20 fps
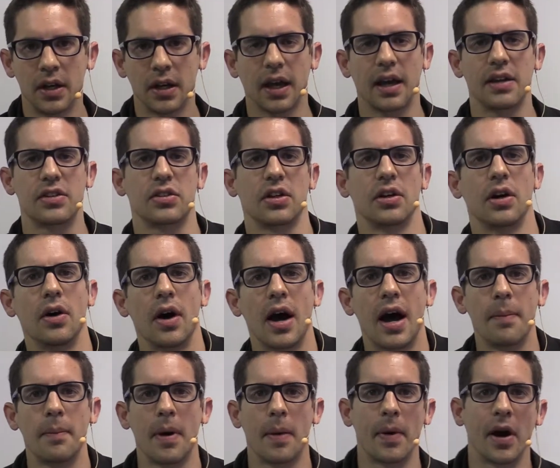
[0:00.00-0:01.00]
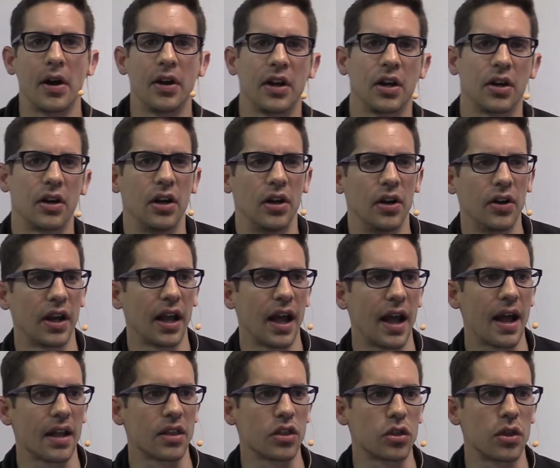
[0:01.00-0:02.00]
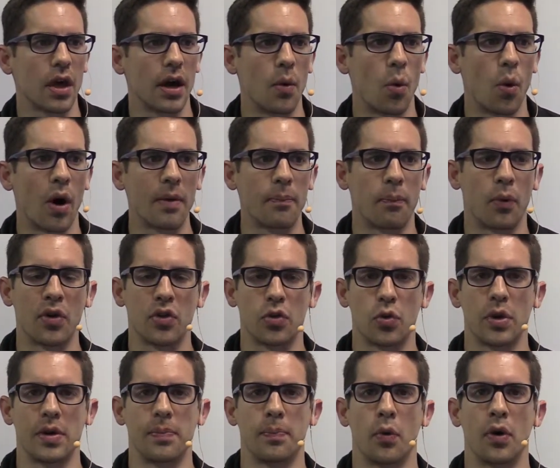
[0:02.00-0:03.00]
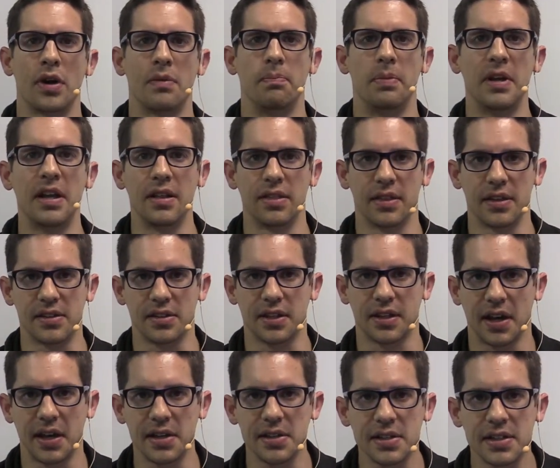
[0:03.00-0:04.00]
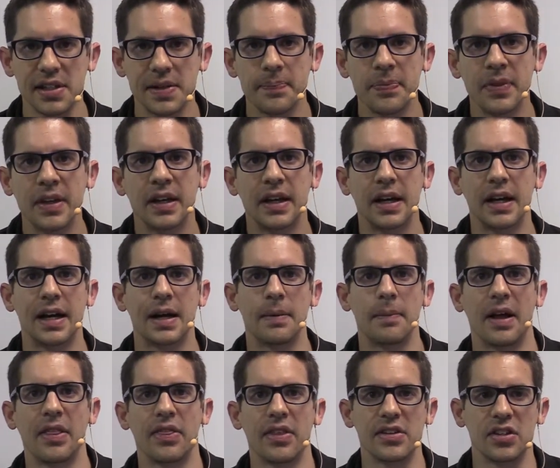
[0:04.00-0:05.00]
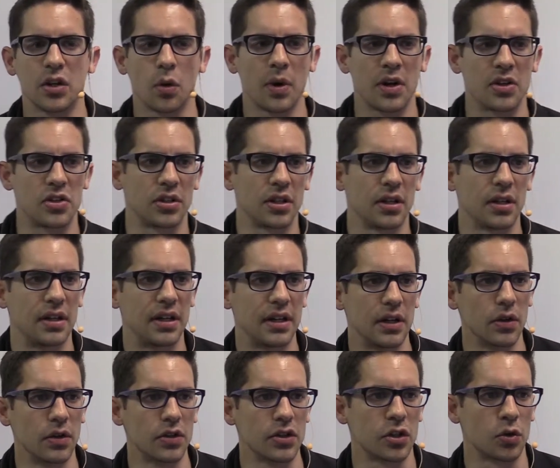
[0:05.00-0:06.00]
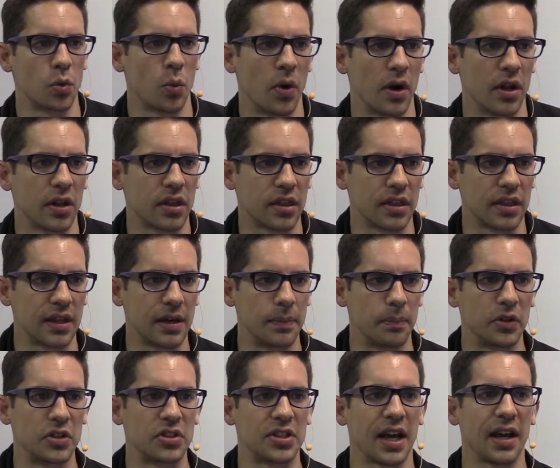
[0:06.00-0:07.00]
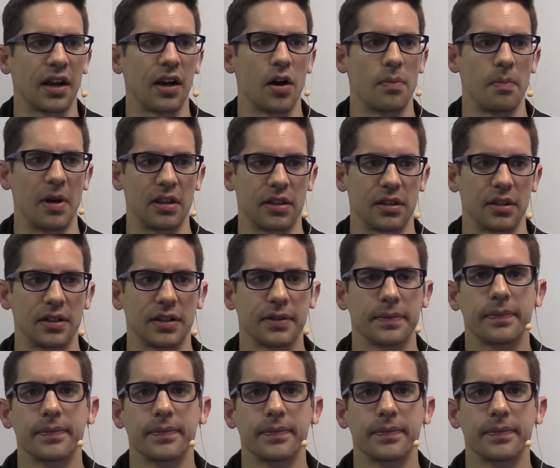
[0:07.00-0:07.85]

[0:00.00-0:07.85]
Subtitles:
Okay, so I'm only going to look at 1.3.b in this case. And this question deals with the Buteyko method.